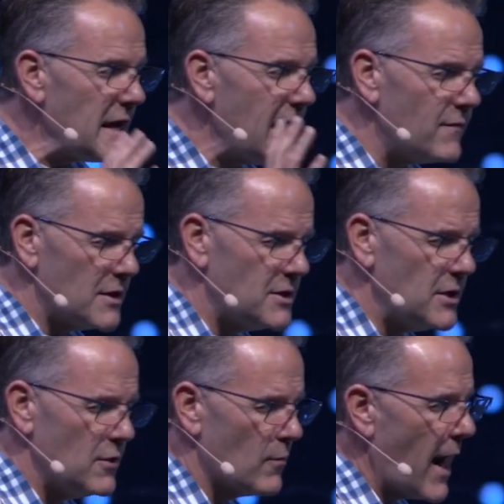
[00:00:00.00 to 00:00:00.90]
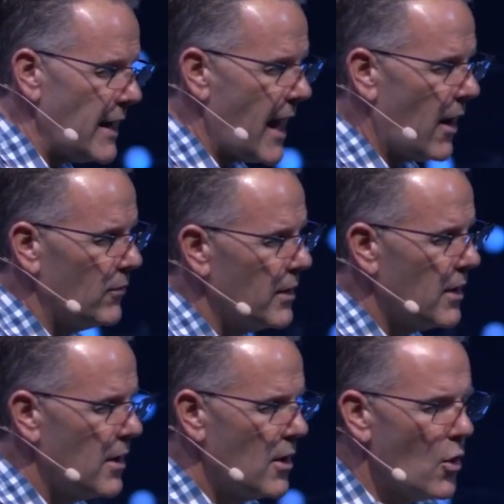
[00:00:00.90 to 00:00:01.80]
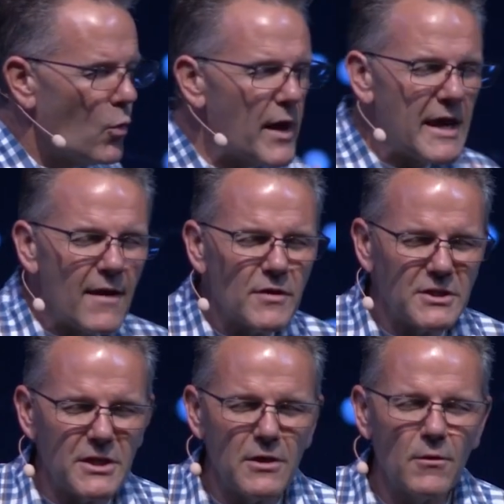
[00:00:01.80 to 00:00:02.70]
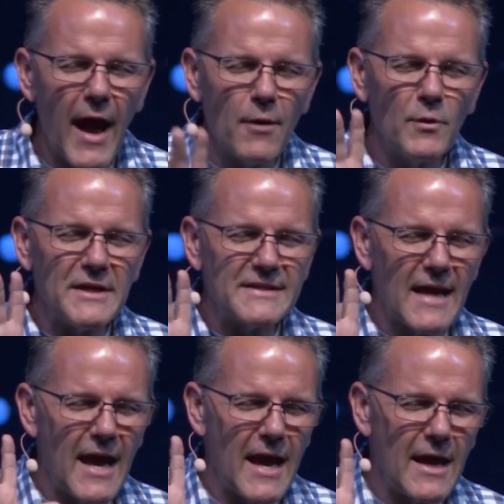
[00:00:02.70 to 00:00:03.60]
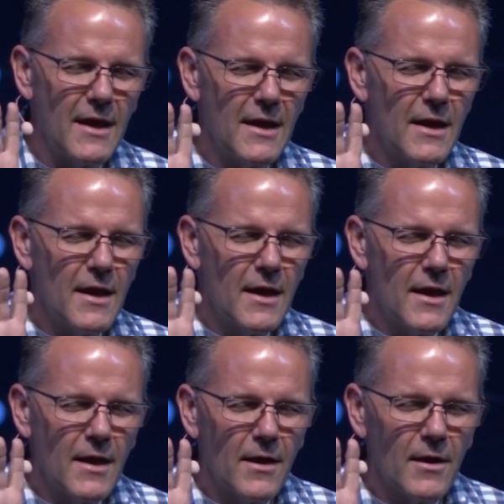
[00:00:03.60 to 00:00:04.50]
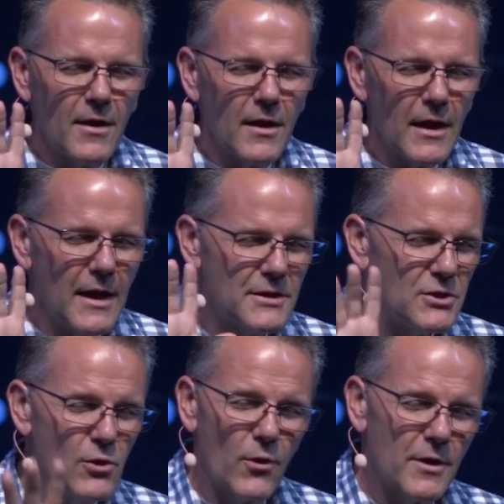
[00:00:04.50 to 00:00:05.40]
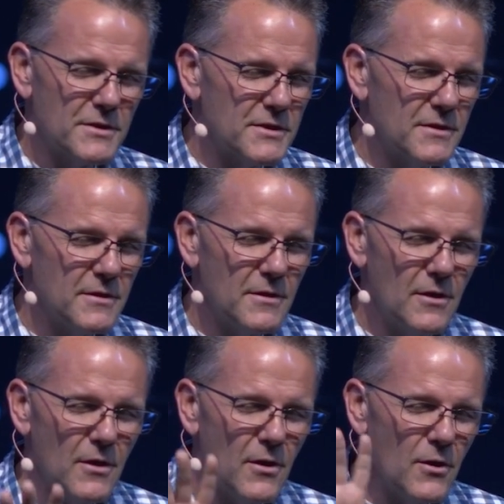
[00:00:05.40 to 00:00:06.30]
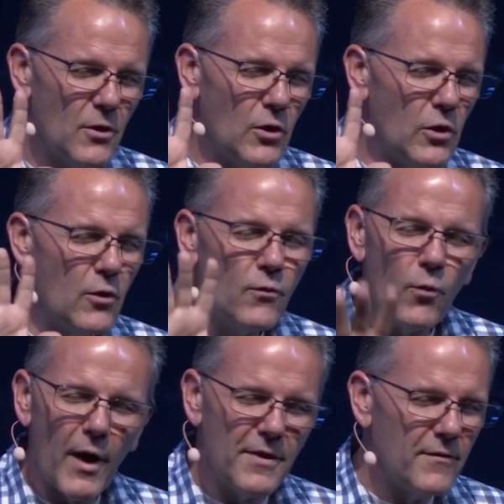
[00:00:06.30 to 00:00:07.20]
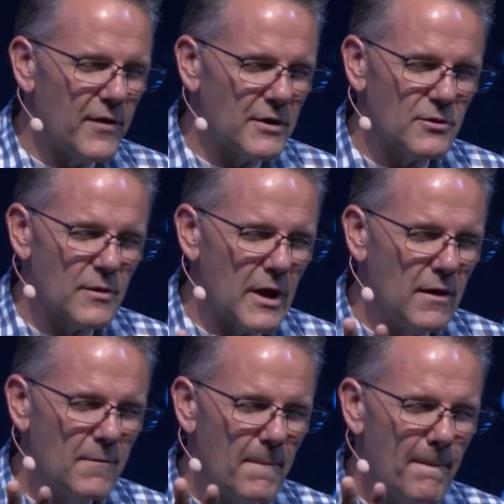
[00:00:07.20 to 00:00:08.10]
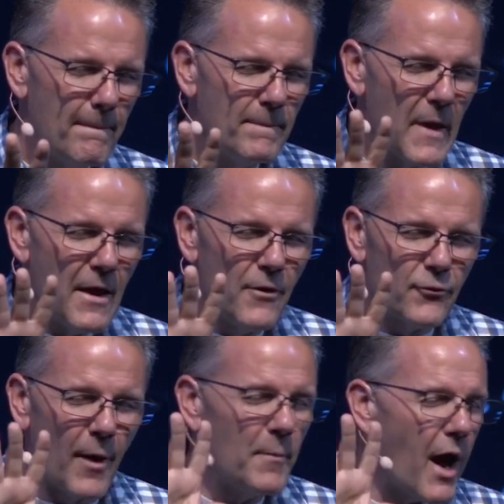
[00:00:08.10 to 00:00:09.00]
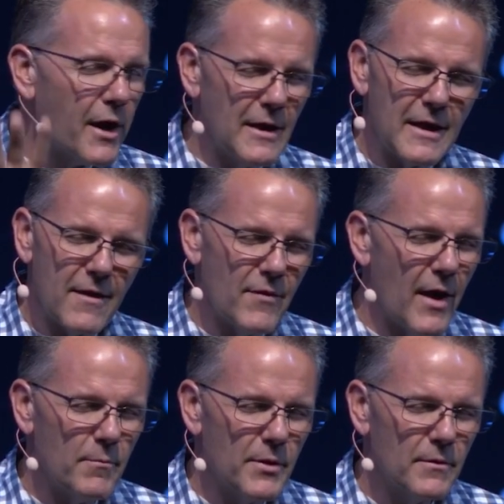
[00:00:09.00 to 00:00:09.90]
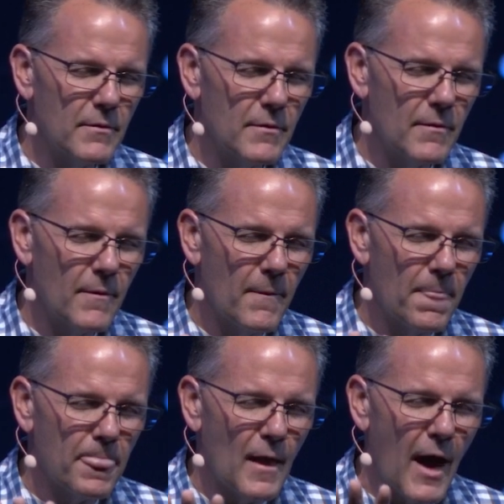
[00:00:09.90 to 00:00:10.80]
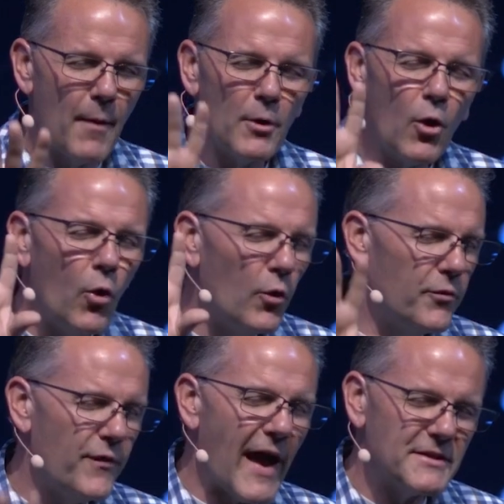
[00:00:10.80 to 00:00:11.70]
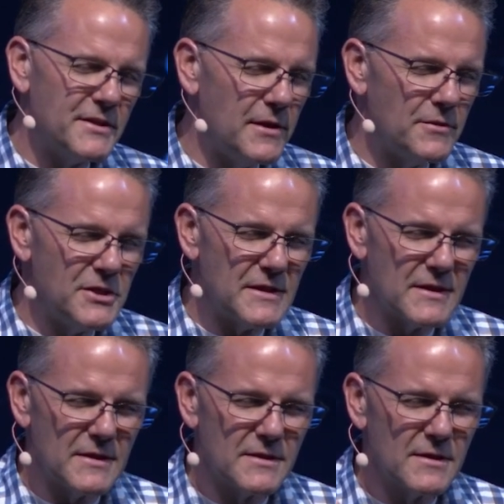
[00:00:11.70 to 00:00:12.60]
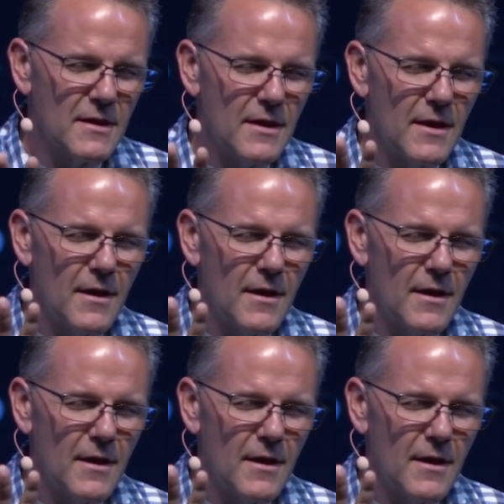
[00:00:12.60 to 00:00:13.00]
we give it to you right now. We give it to you and we say, It's yours. You've won the victory, so I'm not going to give up. I'm going to hold fast to you, Jesus.